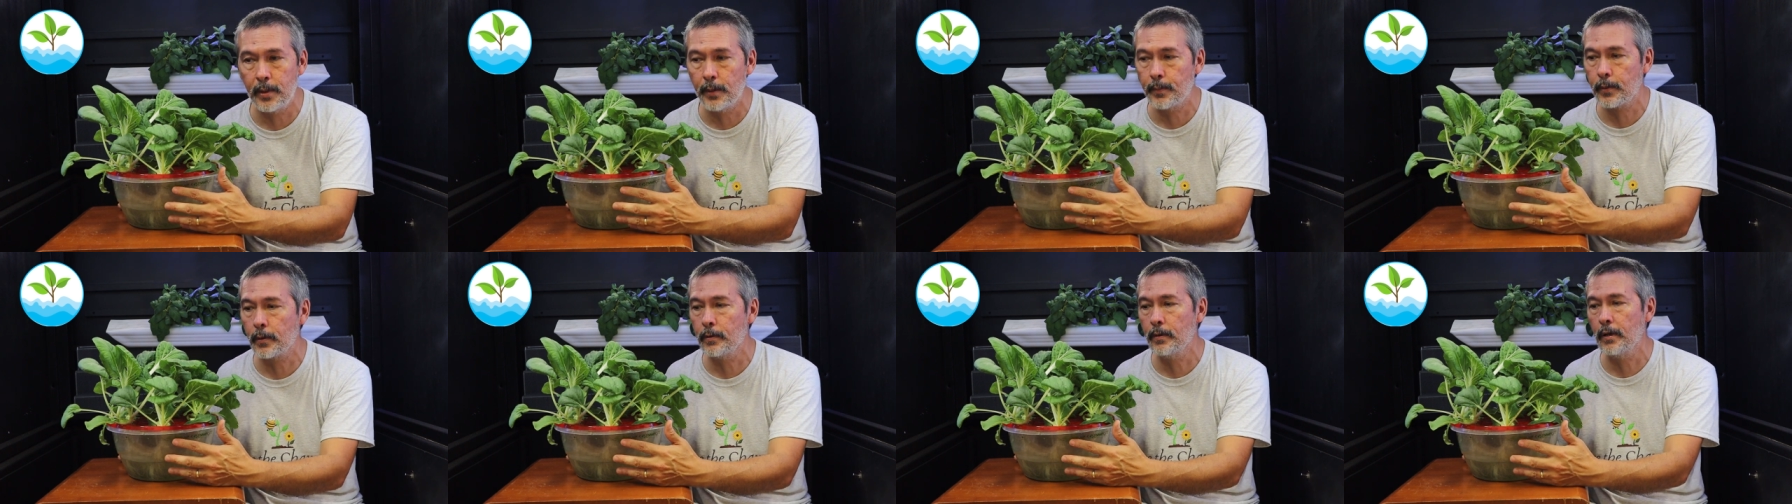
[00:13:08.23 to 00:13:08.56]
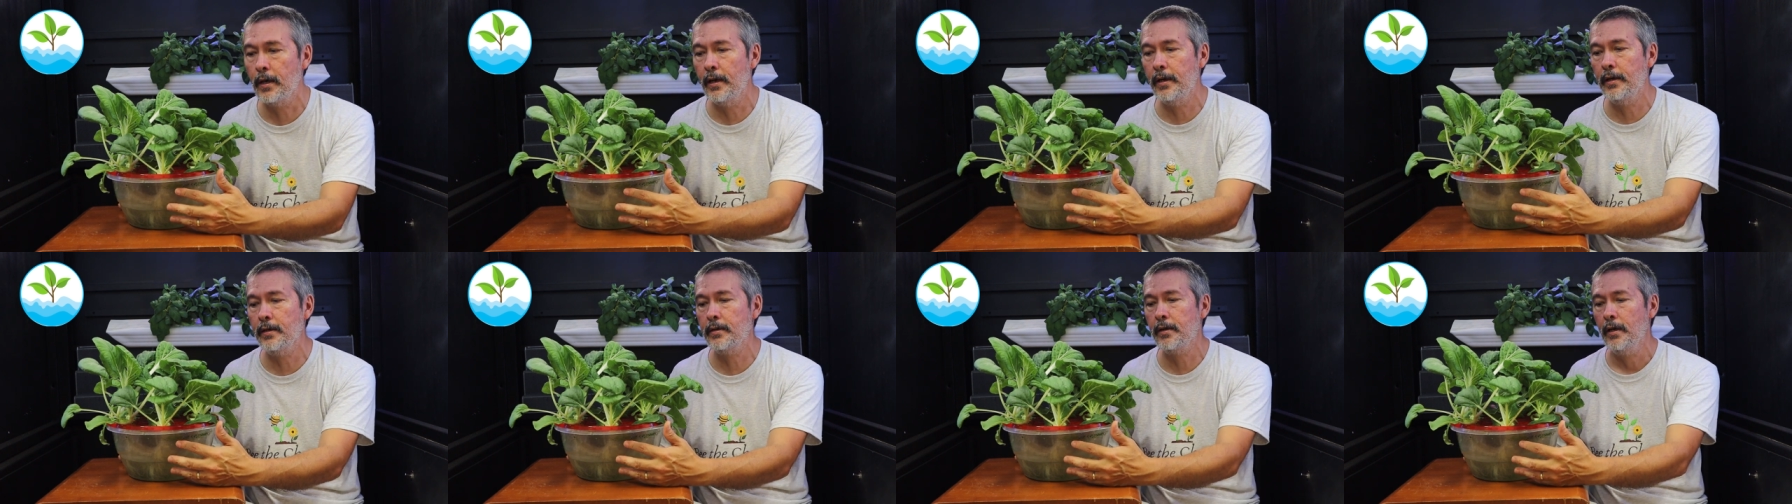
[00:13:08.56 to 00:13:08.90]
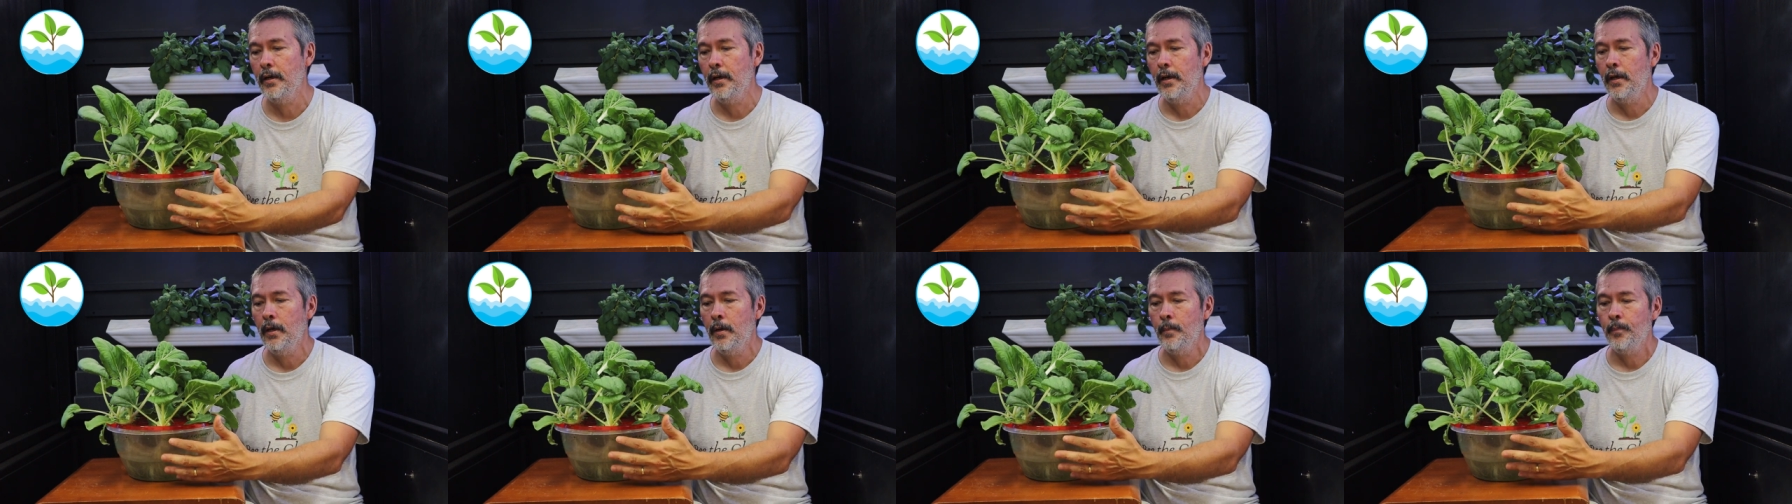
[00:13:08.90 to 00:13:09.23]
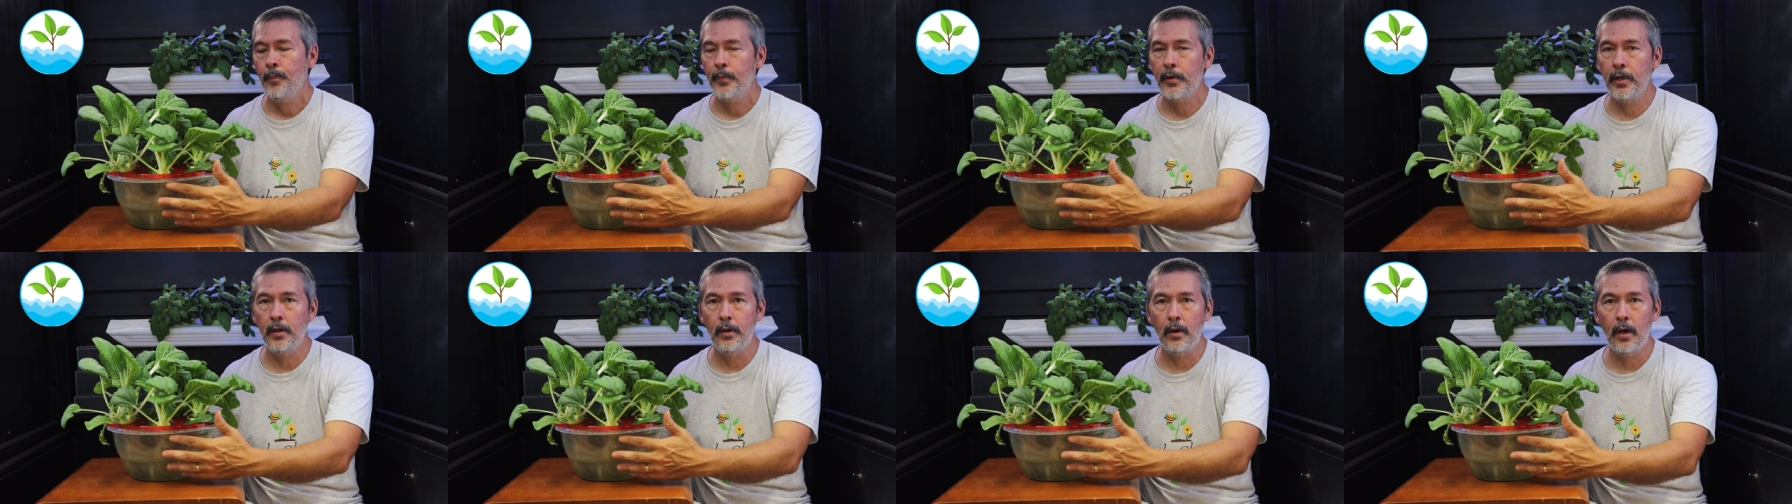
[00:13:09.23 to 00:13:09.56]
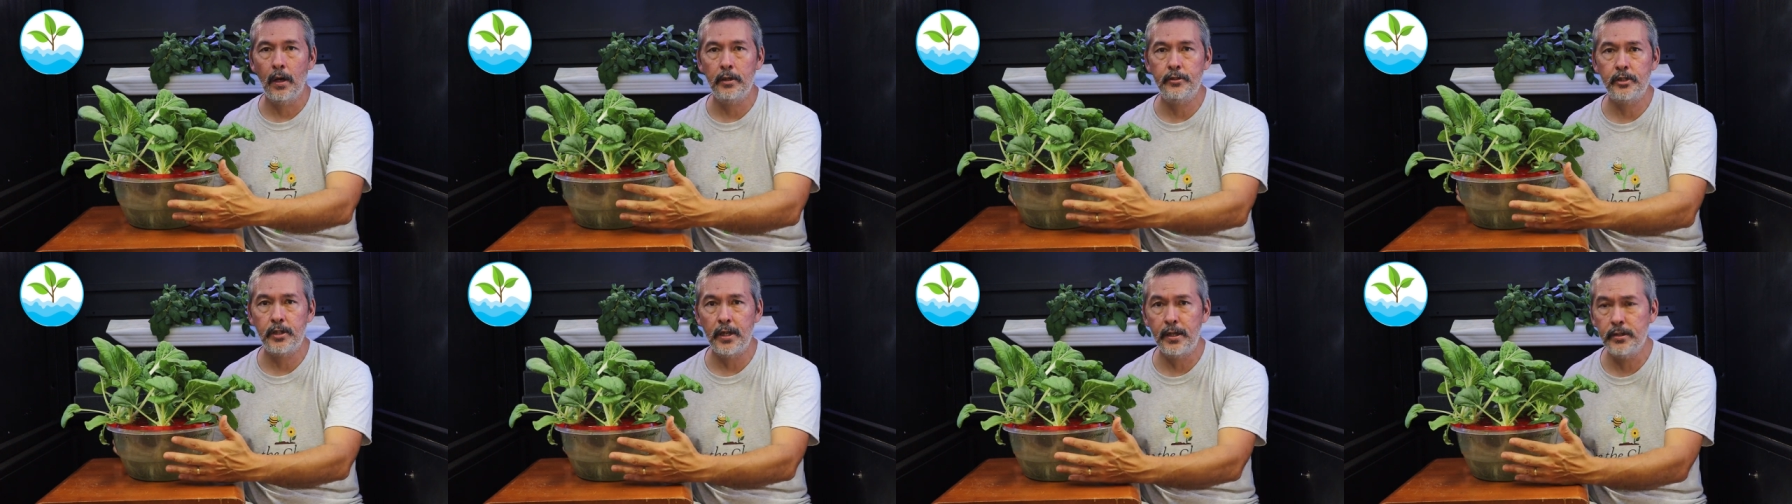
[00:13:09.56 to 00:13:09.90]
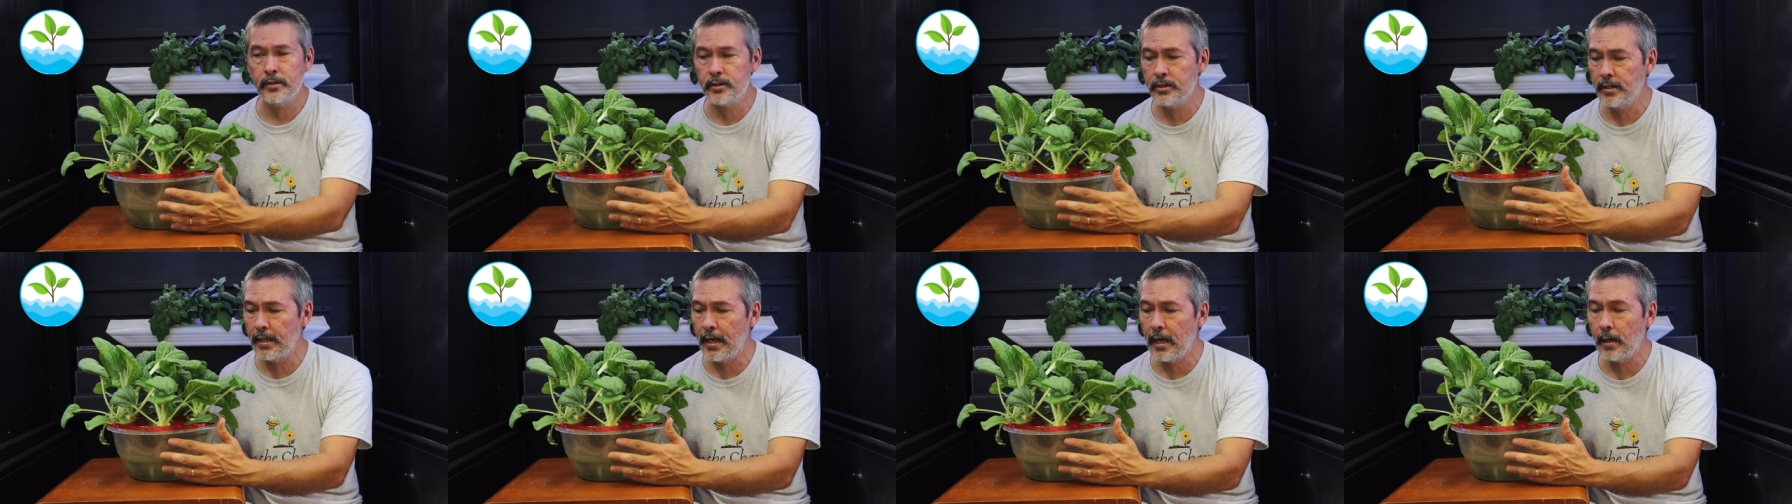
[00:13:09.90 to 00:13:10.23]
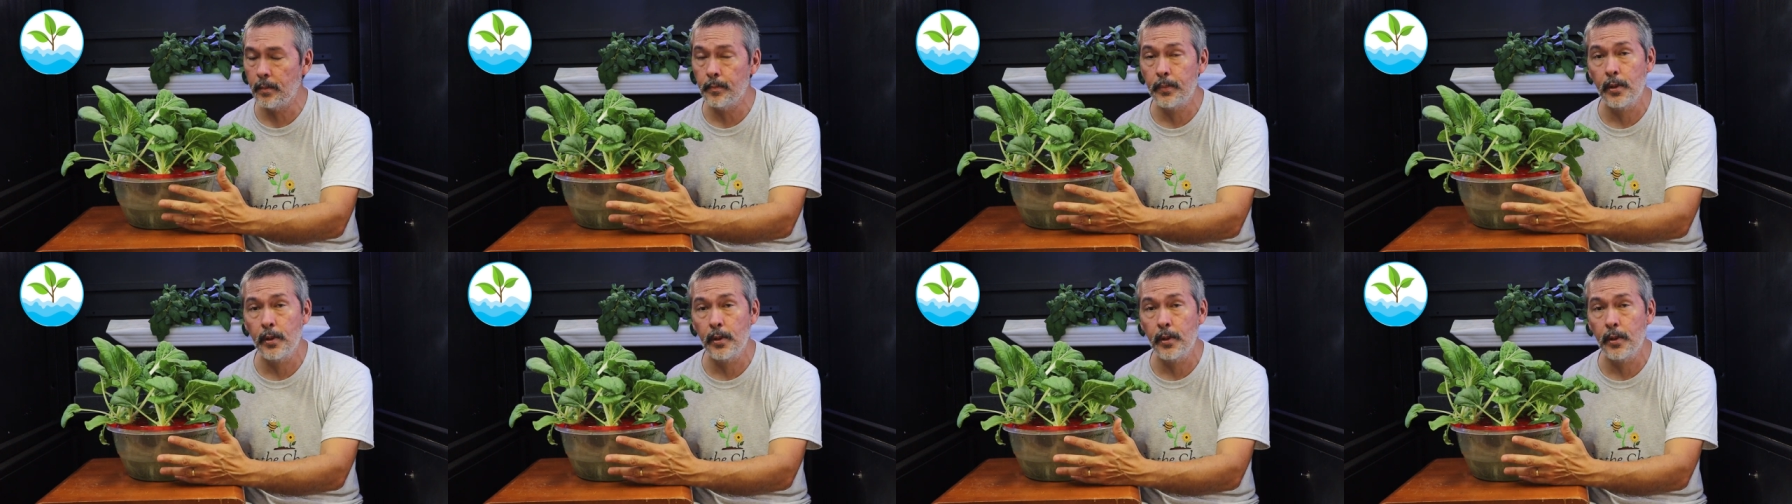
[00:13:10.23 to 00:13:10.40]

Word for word: People are like, you know, I changed it out